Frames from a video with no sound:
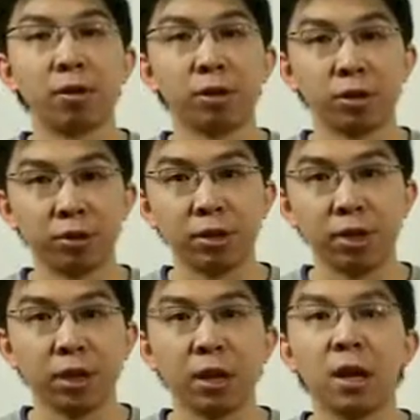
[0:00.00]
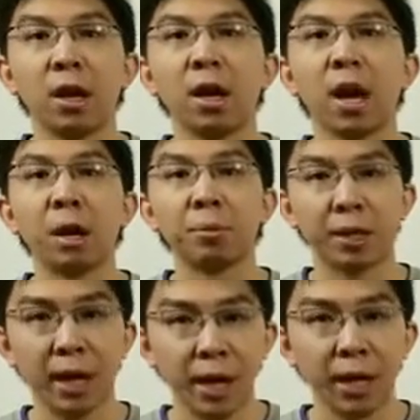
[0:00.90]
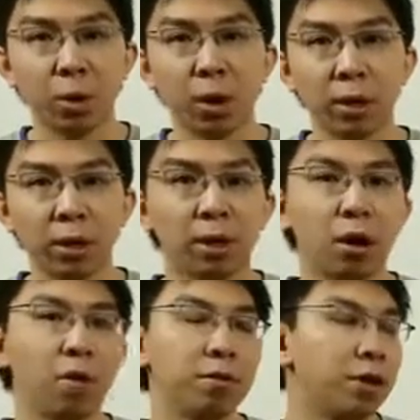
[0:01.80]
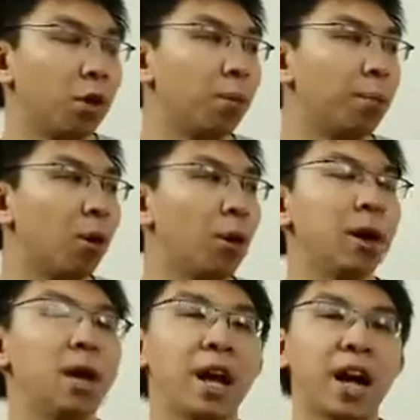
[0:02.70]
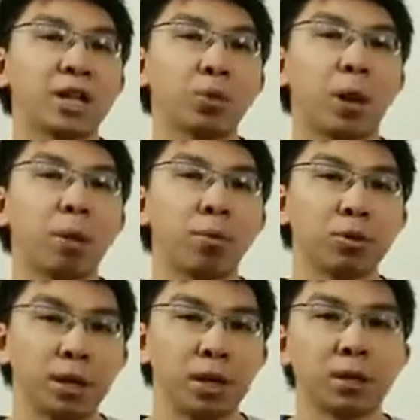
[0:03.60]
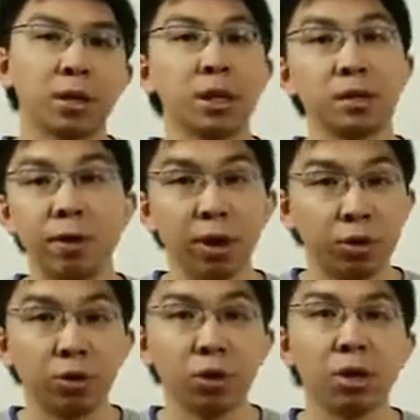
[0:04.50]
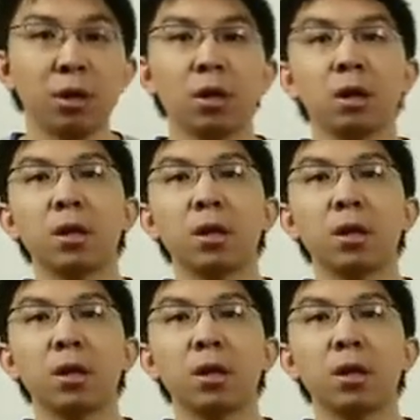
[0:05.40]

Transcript: Error 3. Upscaling quality of the onboard X1 processor is very good.